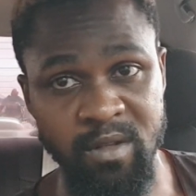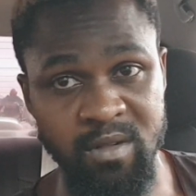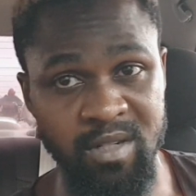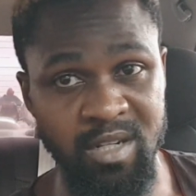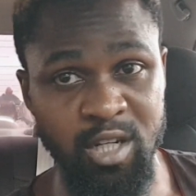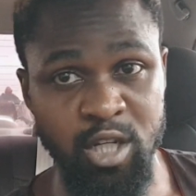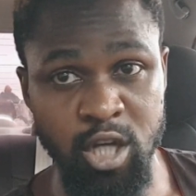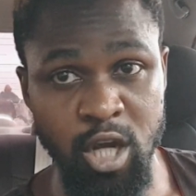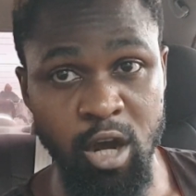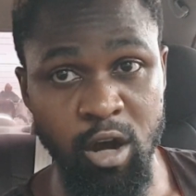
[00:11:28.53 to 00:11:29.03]

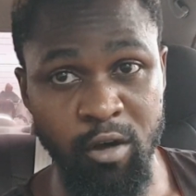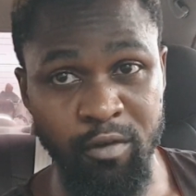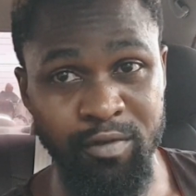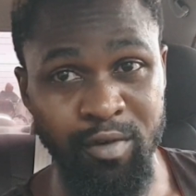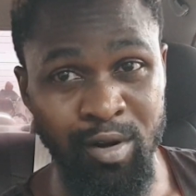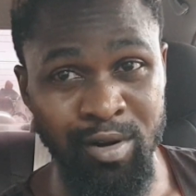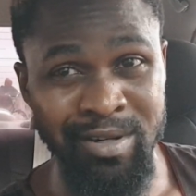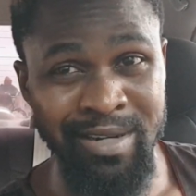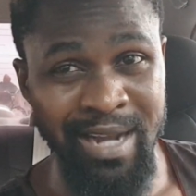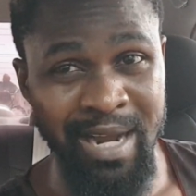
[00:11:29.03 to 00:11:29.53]
The gear of
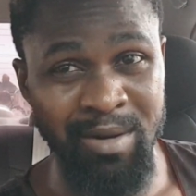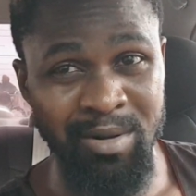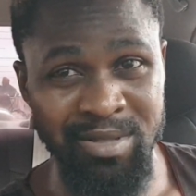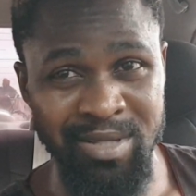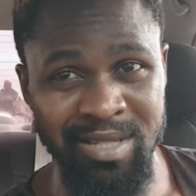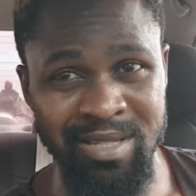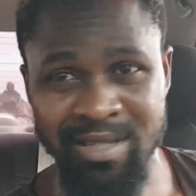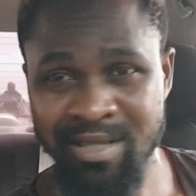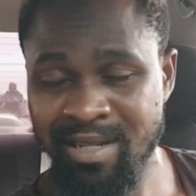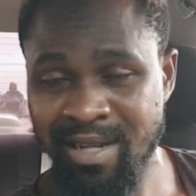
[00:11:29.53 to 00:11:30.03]
Honda, I
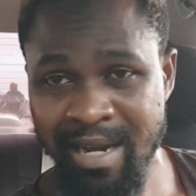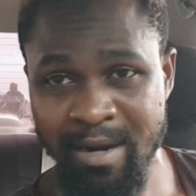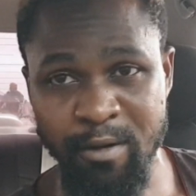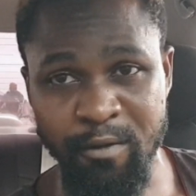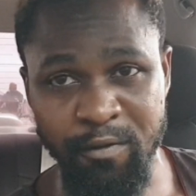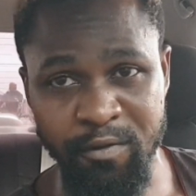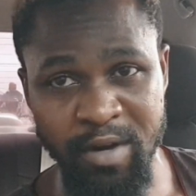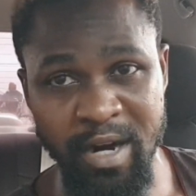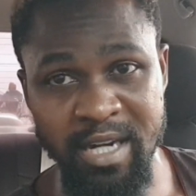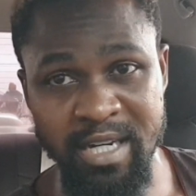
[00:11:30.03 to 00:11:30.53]
notice, is kind
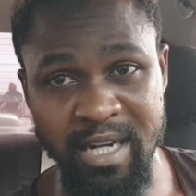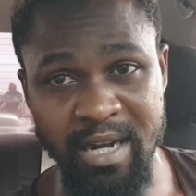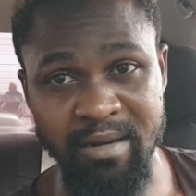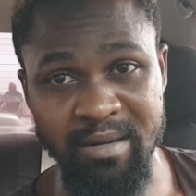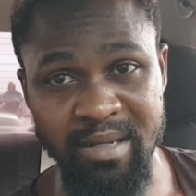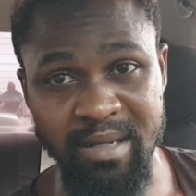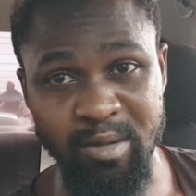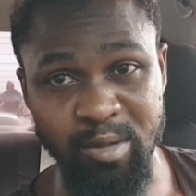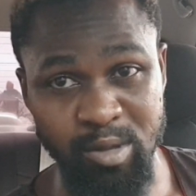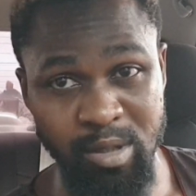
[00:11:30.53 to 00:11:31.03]
of fragile.
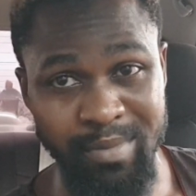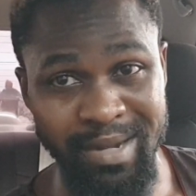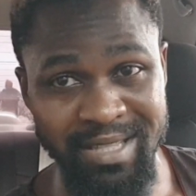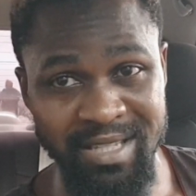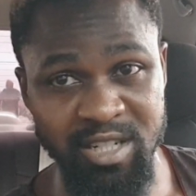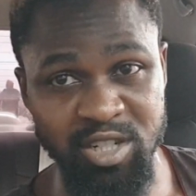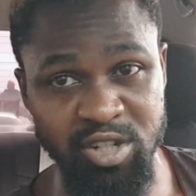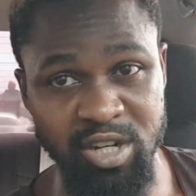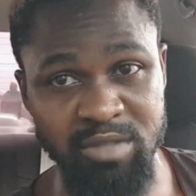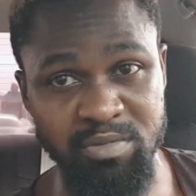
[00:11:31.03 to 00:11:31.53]
The
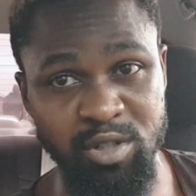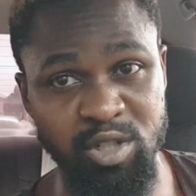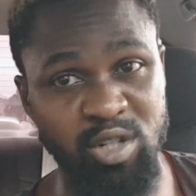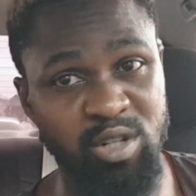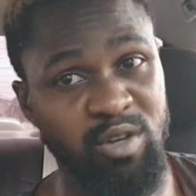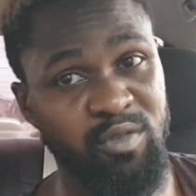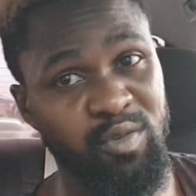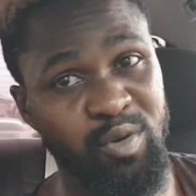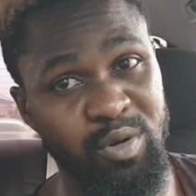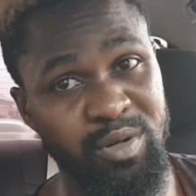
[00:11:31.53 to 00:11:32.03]
automatic
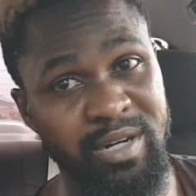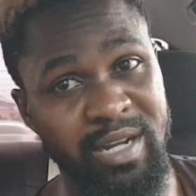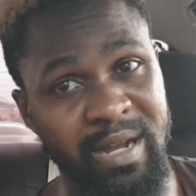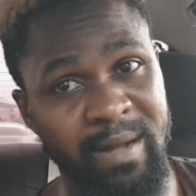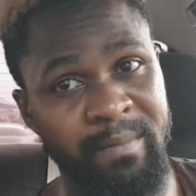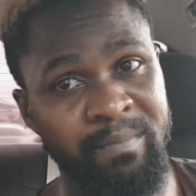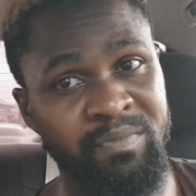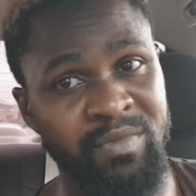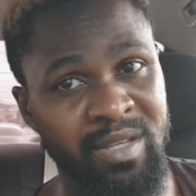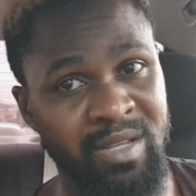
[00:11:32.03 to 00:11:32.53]
transmission of
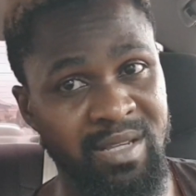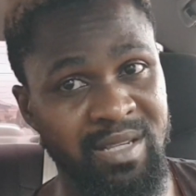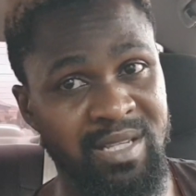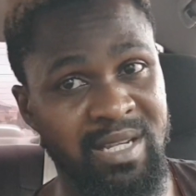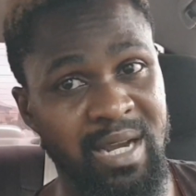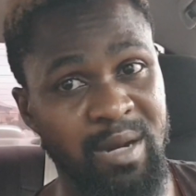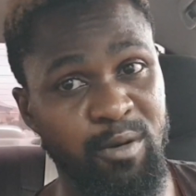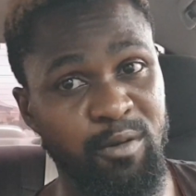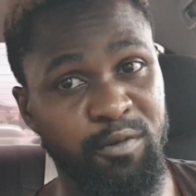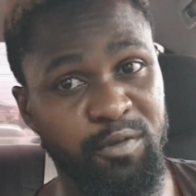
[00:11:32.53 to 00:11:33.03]
Honda
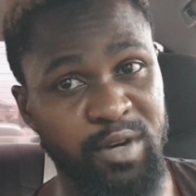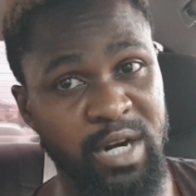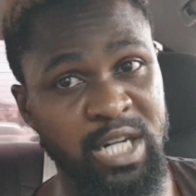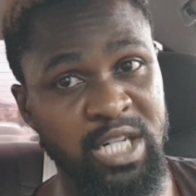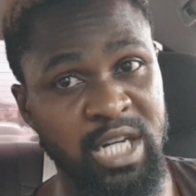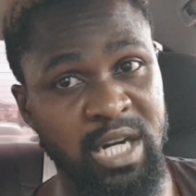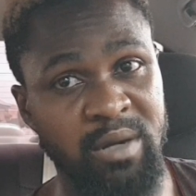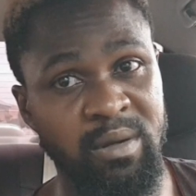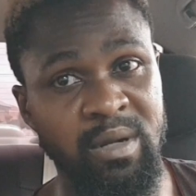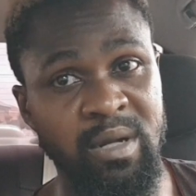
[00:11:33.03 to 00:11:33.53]
is kind of
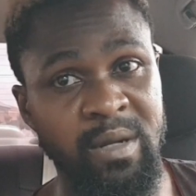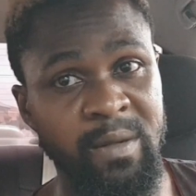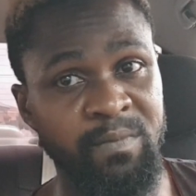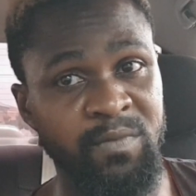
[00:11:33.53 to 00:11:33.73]
fragile.